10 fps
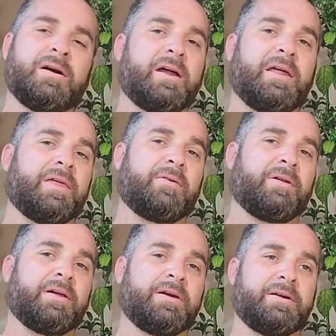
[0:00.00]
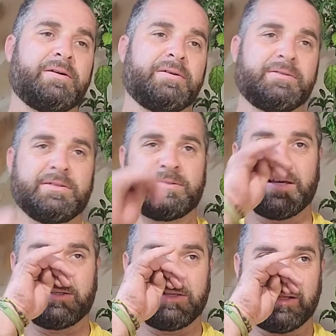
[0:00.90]
anything really. It just
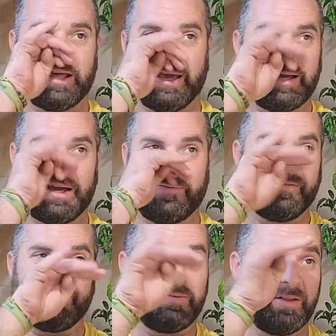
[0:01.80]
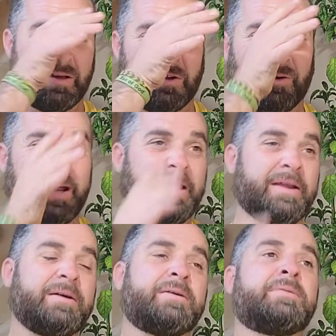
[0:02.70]
tasted like kind of
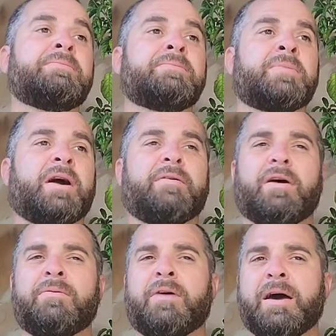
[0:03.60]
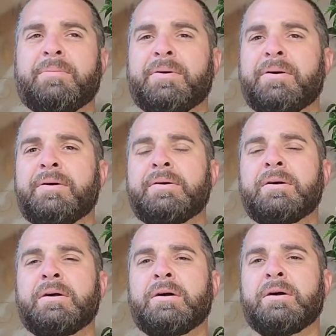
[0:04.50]
green, kind of unripe
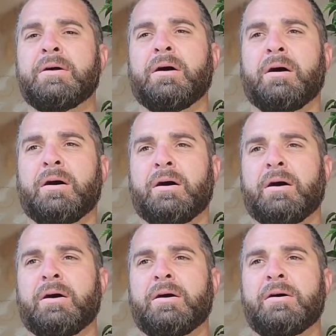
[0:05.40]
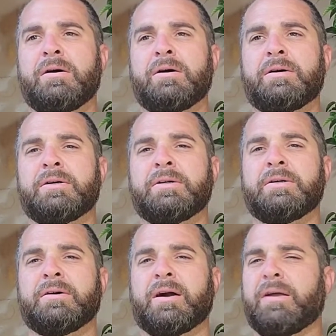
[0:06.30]

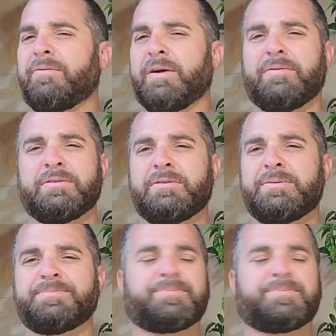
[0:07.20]
kind of flavor to it.